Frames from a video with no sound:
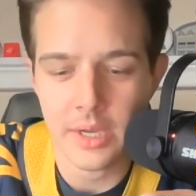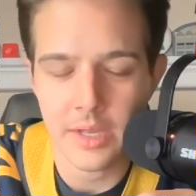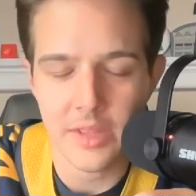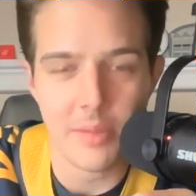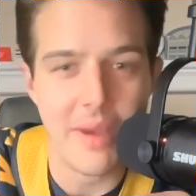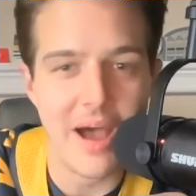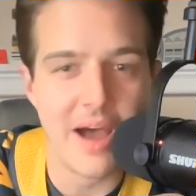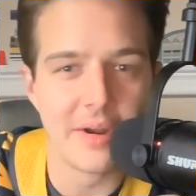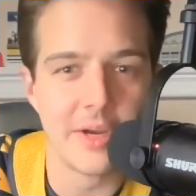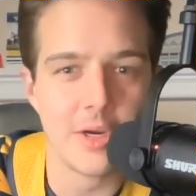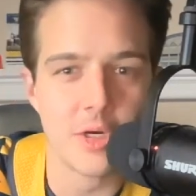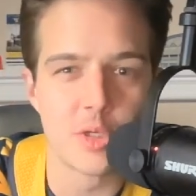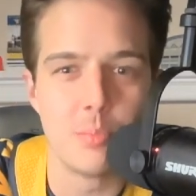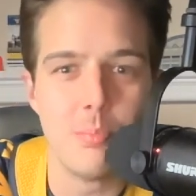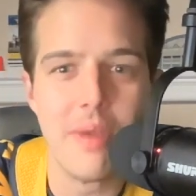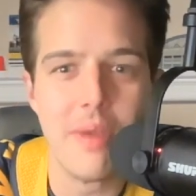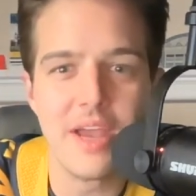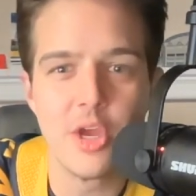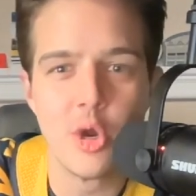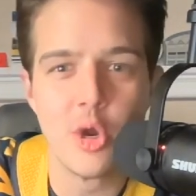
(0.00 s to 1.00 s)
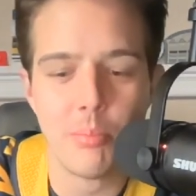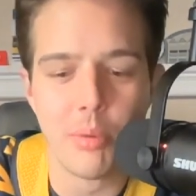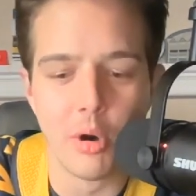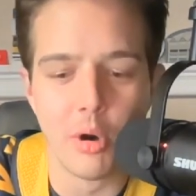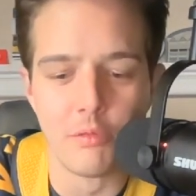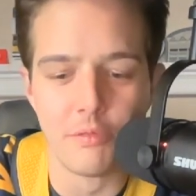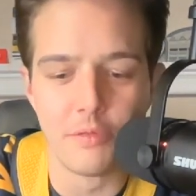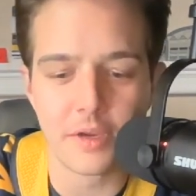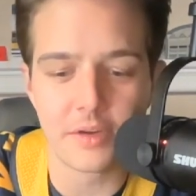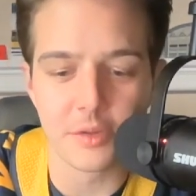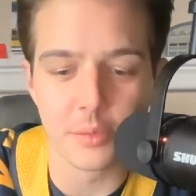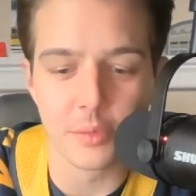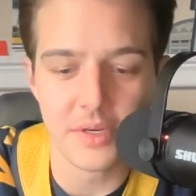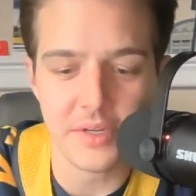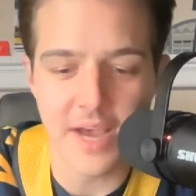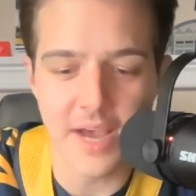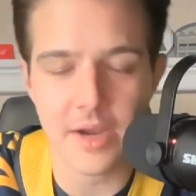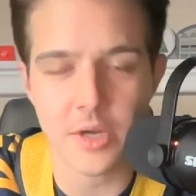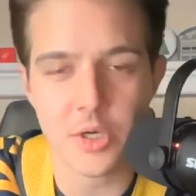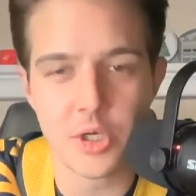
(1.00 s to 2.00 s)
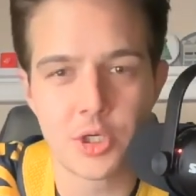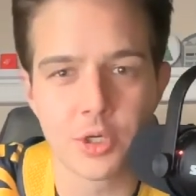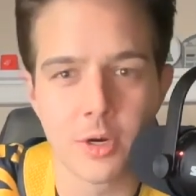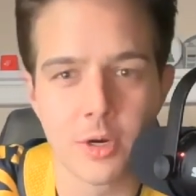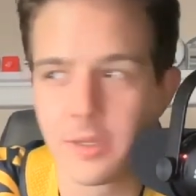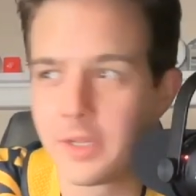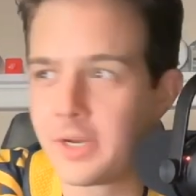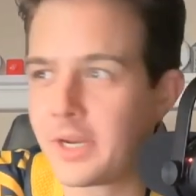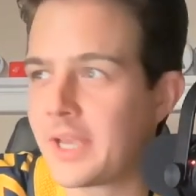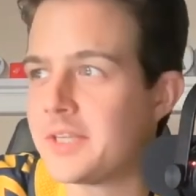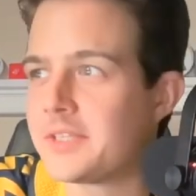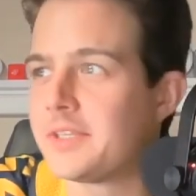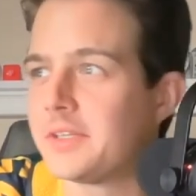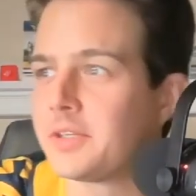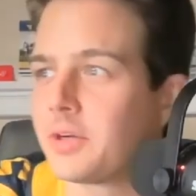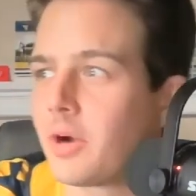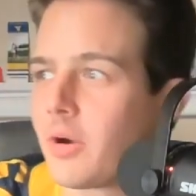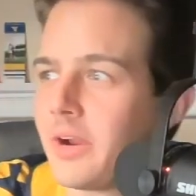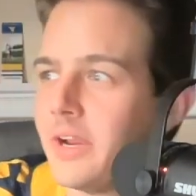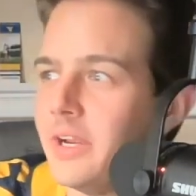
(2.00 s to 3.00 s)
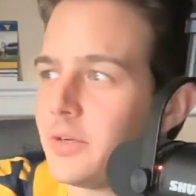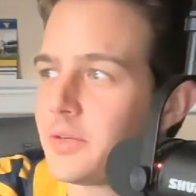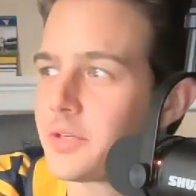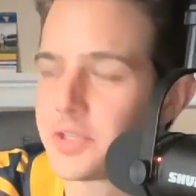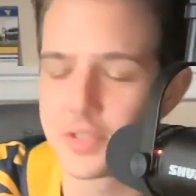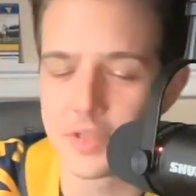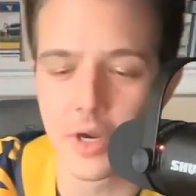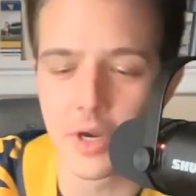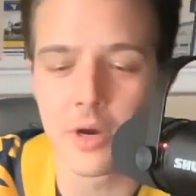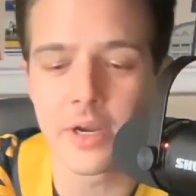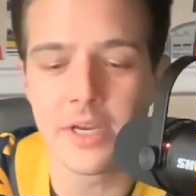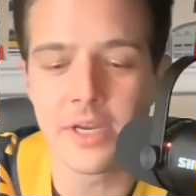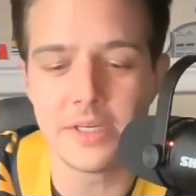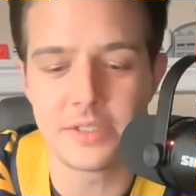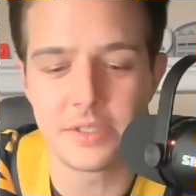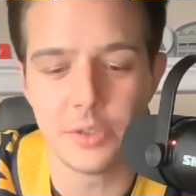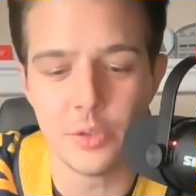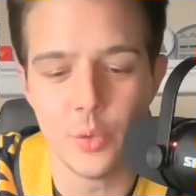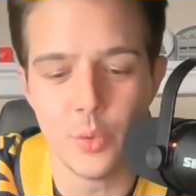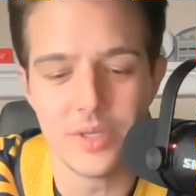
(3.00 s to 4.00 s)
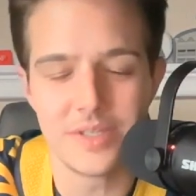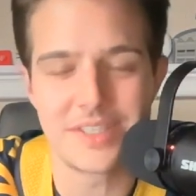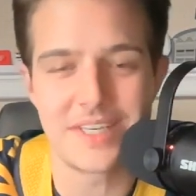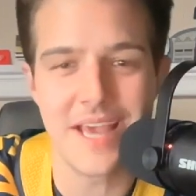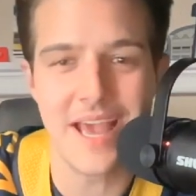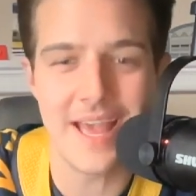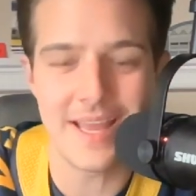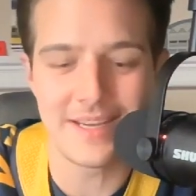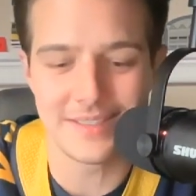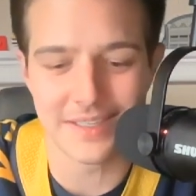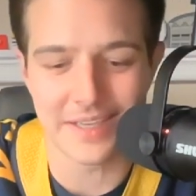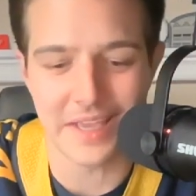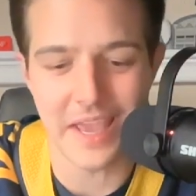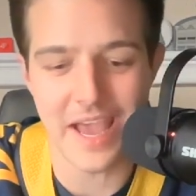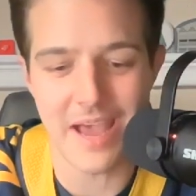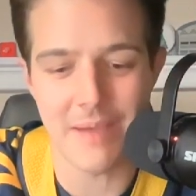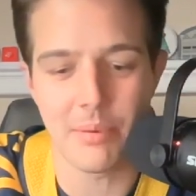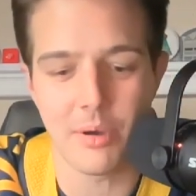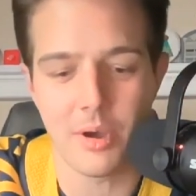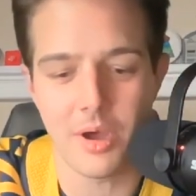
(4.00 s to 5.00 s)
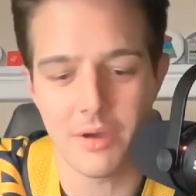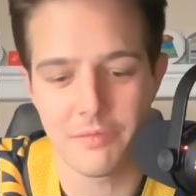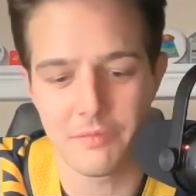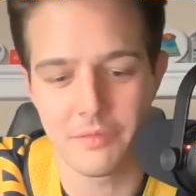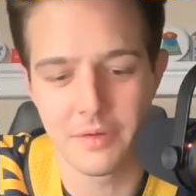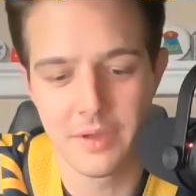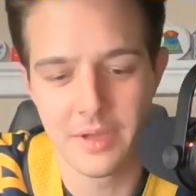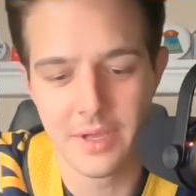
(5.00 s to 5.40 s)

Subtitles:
the Mountaineers' Mayo Bowl victory down in Charlotte against the Tar Heels, 30-10 to cap off